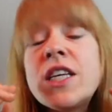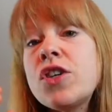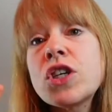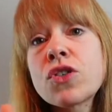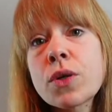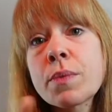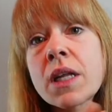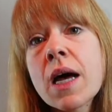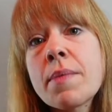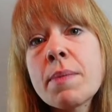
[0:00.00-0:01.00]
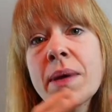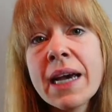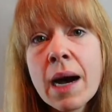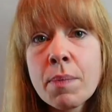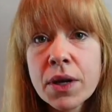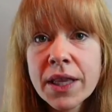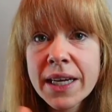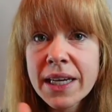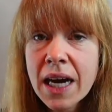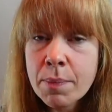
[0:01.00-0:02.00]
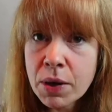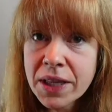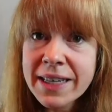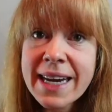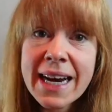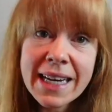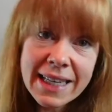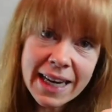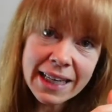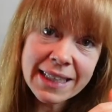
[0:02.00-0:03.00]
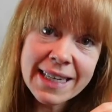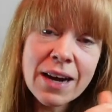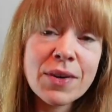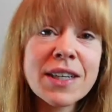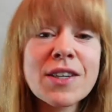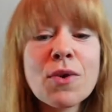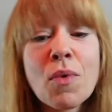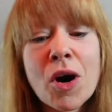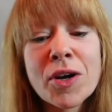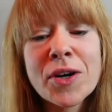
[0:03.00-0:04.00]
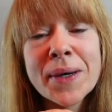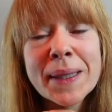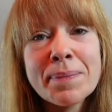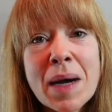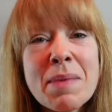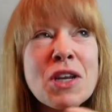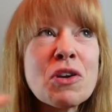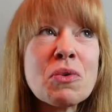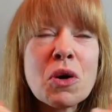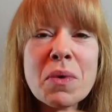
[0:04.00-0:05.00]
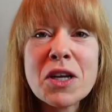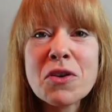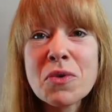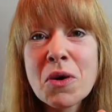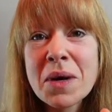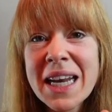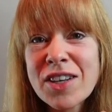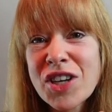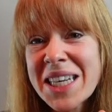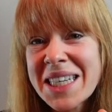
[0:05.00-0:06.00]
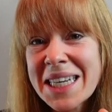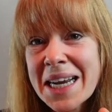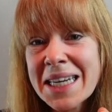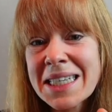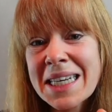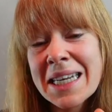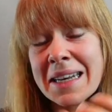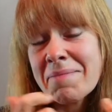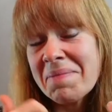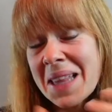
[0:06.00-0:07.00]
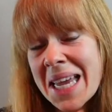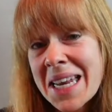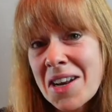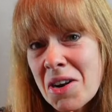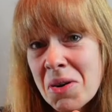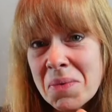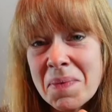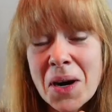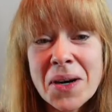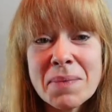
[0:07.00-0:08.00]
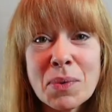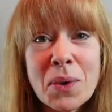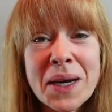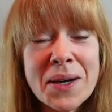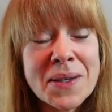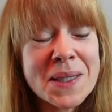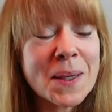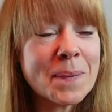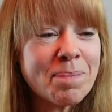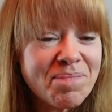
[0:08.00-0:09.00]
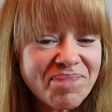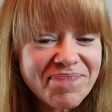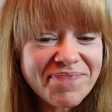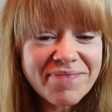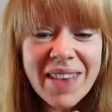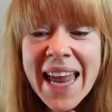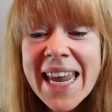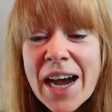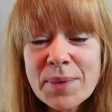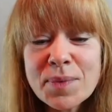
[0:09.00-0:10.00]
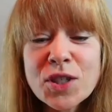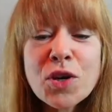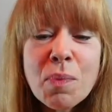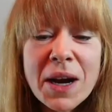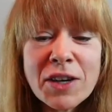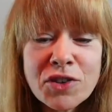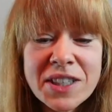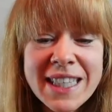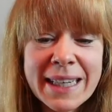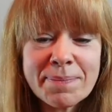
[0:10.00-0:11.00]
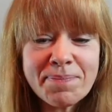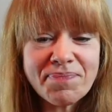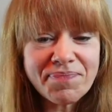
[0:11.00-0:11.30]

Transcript: teaching swim club and being up on the deck and yelling down into the water. And I mean, you don't know what you don't know at age 18, 19, and they didn't know, our employer. So anyhow, super interesting.